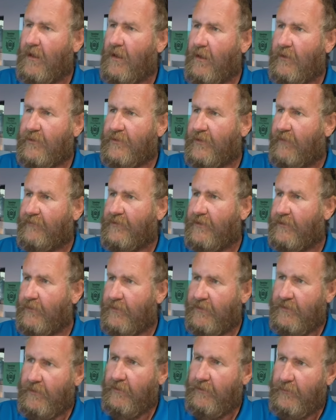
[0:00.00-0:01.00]
all you have to do
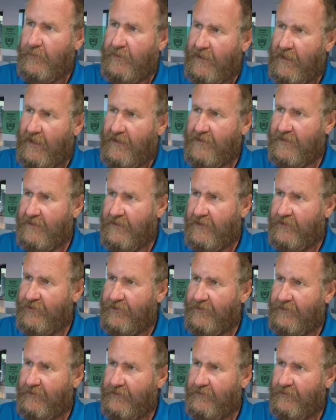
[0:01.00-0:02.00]
is go to a CAT
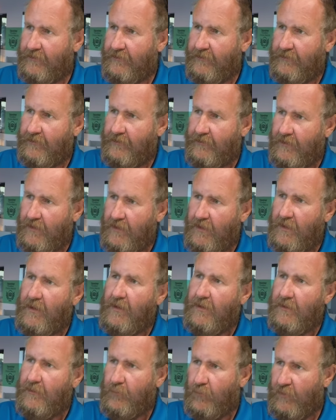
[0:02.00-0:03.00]
station. Yeah.
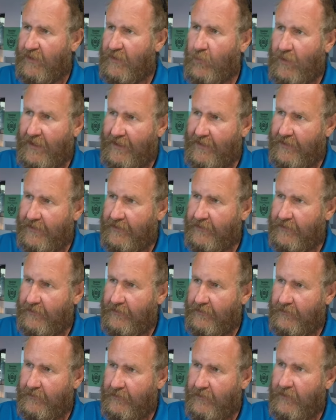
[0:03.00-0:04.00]
Reweigh it,
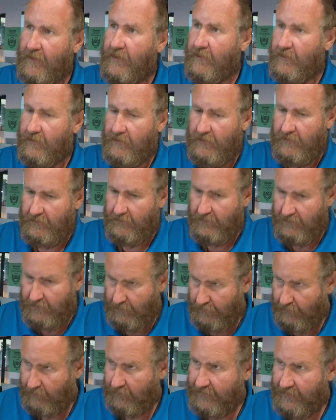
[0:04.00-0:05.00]

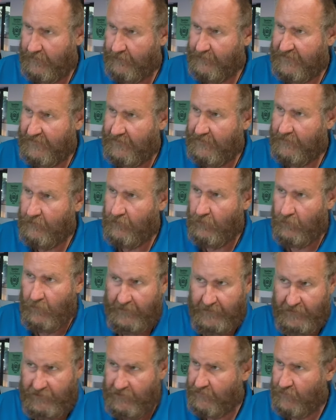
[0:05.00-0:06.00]
totally empty
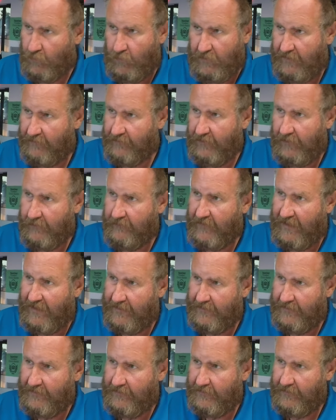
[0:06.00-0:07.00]
with just whatever you've
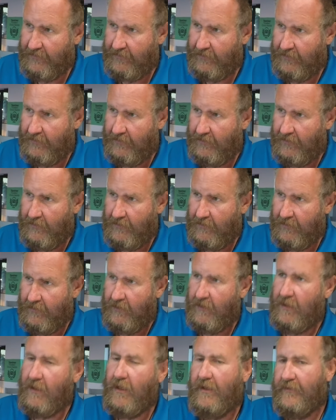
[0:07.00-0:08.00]
added,
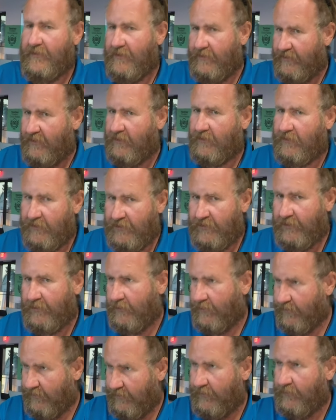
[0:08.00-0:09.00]
and then they'll
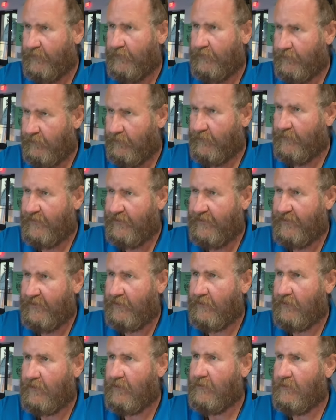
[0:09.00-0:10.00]
issue a new
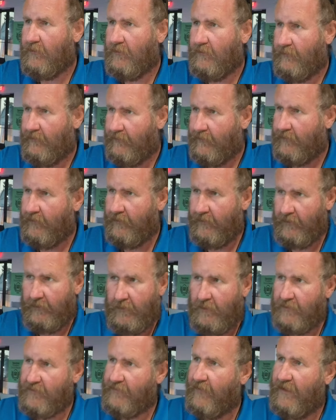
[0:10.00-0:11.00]
sticker for the
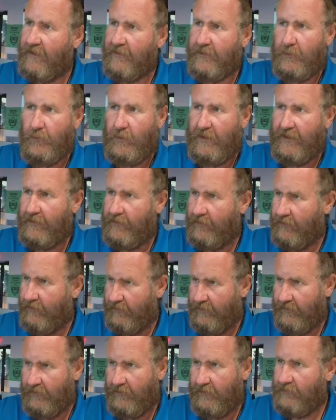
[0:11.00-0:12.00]
gross value weight.
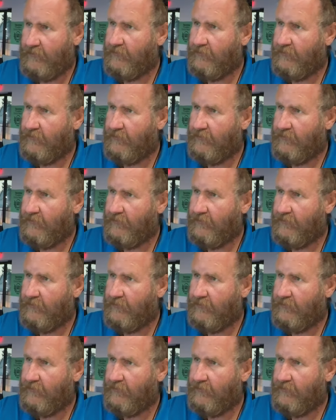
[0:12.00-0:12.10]
The